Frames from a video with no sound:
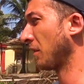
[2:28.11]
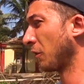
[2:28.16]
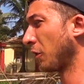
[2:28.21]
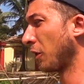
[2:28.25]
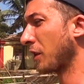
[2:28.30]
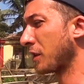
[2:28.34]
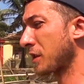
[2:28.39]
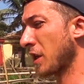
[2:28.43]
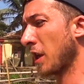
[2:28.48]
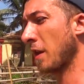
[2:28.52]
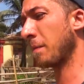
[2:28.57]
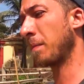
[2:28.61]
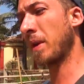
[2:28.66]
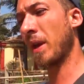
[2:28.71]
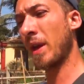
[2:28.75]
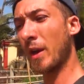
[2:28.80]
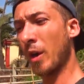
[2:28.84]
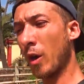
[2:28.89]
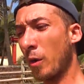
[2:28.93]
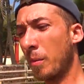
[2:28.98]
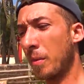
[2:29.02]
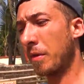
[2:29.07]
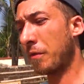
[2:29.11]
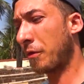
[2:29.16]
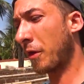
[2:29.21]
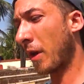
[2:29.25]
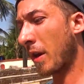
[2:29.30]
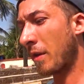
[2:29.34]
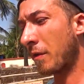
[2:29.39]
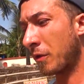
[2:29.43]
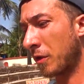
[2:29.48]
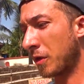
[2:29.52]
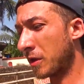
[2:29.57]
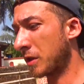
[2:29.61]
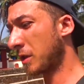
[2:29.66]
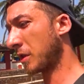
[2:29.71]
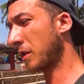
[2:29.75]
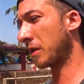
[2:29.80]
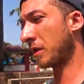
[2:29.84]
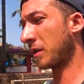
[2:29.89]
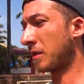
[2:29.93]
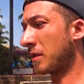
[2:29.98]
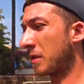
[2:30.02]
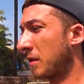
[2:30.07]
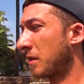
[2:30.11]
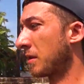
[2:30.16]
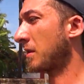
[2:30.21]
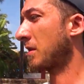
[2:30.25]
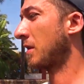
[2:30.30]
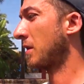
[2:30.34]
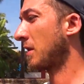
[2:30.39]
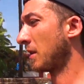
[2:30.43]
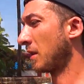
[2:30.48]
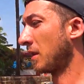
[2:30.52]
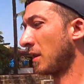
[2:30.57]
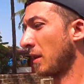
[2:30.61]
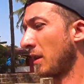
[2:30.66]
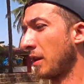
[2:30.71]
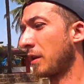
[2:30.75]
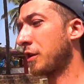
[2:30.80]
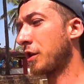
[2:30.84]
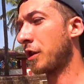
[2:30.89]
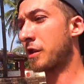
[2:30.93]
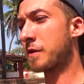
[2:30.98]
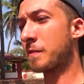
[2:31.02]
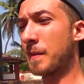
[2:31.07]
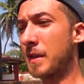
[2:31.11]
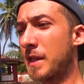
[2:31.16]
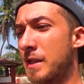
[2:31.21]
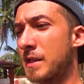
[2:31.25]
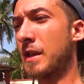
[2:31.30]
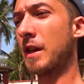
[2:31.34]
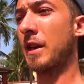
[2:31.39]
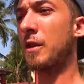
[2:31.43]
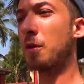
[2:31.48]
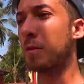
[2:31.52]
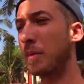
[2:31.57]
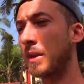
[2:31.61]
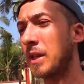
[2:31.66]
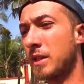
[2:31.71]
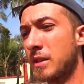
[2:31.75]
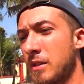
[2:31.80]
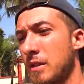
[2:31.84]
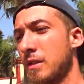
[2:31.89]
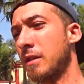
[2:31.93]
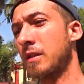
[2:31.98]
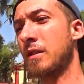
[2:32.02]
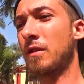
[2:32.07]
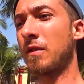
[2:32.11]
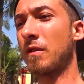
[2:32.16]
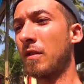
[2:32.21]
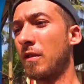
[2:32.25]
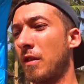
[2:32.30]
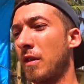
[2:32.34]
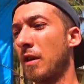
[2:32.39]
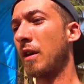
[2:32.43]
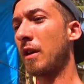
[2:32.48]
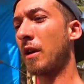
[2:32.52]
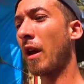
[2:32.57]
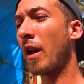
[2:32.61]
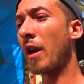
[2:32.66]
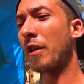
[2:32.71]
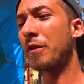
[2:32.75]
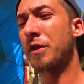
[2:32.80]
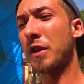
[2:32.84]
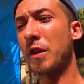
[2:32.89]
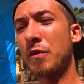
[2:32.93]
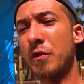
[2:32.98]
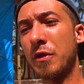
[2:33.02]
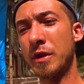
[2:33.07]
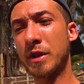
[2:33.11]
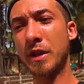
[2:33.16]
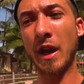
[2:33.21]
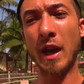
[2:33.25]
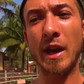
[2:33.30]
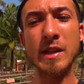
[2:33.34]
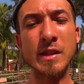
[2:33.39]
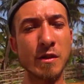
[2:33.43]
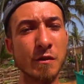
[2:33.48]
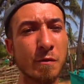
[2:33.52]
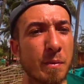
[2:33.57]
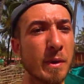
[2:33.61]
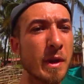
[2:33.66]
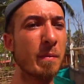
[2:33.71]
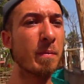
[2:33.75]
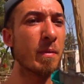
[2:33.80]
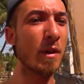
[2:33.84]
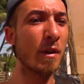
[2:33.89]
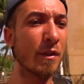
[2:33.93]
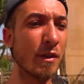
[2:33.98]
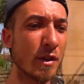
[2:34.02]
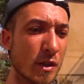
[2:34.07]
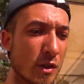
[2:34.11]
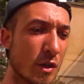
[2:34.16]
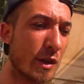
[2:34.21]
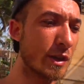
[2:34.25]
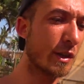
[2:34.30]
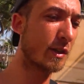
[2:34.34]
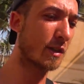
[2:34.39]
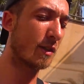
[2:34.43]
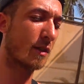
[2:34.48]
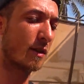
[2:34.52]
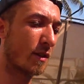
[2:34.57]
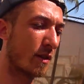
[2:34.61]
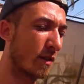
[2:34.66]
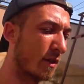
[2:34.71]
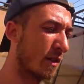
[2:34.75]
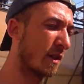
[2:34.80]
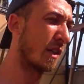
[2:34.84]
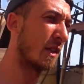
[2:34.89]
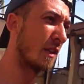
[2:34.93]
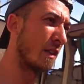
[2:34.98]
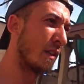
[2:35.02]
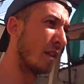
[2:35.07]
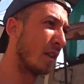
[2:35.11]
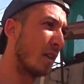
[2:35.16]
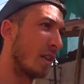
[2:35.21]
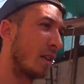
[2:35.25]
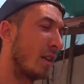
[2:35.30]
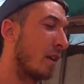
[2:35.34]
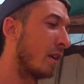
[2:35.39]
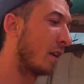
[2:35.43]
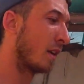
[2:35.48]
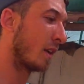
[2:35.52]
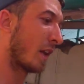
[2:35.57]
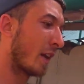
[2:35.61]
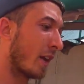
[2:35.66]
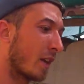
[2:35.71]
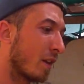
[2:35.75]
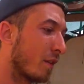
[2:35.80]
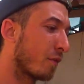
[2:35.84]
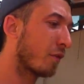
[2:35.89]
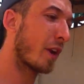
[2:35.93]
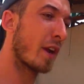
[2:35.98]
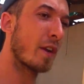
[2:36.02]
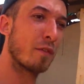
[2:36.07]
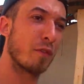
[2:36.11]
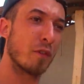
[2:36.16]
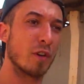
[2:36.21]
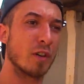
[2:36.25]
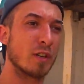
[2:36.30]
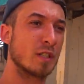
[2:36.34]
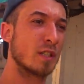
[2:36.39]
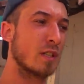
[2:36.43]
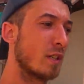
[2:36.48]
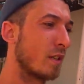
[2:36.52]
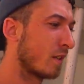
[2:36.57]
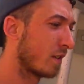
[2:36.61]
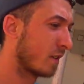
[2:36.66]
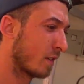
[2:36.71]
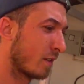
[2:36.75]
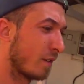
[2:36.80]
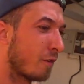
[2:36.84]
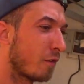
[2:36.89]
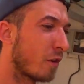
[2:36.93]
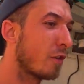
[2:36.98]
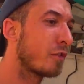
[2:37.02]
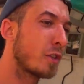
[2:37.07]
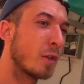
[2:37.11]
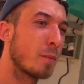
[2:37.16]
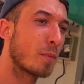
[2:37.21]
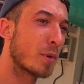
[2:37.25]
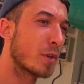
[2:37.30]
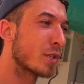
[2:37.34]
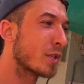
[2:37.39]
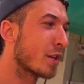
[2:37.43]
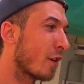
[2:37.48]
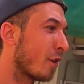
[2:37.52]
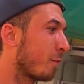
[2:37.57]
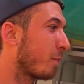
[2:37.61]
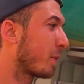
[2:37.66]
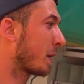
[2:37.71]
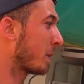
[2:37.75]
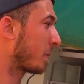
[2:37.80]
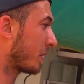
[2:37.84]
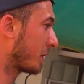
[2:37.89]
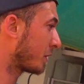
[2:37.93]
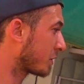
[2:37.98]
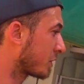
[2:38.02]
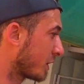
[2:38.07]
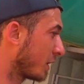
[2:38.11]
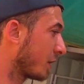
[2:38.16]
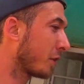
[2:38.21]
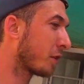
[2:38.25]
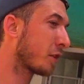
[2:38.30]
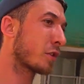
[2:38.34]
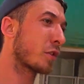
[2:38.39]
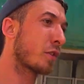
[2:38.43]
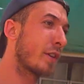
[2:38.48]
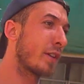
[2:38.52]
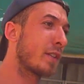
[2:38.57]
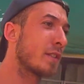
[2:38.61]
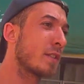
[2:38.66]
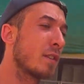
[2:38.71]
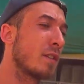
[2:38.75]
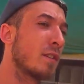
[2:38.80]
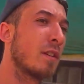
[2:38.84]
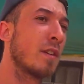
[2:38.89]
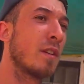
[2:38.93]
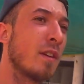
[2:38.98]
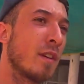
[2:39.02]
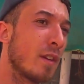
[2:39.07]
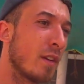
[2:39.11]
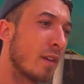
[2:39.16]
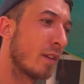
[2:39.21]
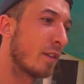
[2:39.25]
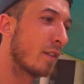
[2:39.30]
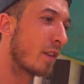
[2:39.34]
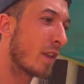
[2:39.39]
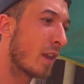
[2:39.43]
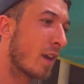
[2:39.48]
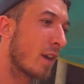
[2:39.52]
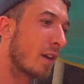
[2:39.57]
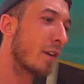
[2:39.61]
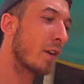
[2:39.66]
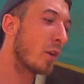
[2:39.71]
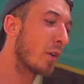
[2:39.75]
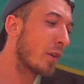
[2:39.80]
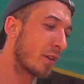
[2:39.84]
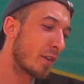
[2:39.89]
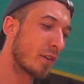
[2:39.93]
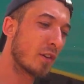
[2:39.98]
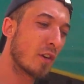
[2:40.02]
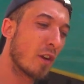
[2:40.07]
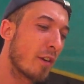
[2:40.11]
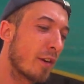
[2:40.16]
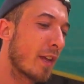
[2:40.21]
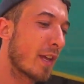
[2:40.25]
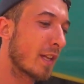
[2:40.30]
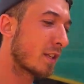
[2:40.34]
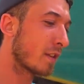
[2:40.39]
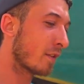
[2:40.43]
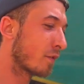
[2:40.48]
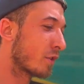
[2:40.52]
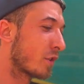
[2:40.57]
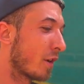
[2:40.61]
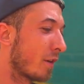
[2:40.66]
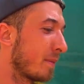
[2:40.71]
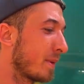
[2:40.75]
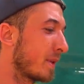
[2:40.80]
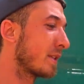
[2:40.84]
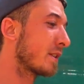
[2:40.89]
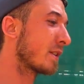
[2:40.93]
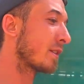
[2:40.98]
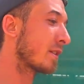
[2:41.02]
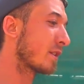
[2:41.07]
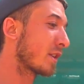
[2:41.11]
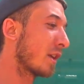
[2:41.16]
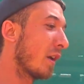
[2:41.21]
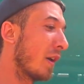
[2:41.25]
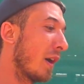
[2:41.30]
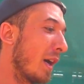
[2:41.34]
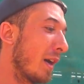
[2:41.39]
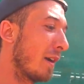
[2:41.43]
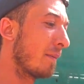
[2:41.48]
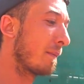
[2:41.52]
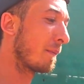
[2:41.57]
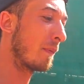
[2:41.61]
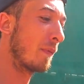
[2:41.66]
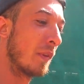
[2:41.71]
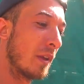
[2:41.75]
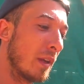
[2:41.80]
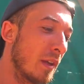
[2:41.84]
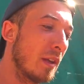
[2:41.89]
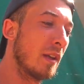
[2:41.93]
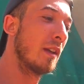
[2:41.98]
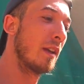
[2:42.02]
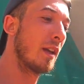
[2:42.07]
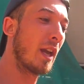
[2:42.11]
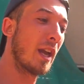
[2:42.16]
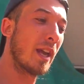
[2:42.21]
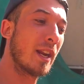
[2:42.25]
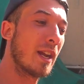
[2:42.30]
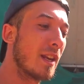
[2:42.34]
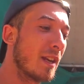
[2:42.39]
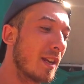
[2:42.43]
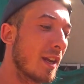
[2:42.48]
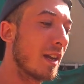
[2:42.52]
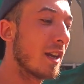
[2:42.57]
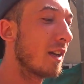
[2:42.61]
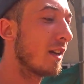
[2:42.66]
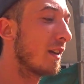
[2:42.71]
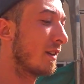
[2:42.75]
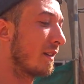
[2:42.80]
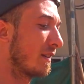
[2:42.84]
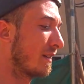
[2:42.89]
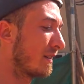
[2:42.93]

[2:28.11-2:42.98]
for example, at home in Frankfurt, it just means that you meet a lot of different kinds of people on the streets. Like in Frankfurt, 50% of people you see on the streets, they are non-native Germans. So uh, in India,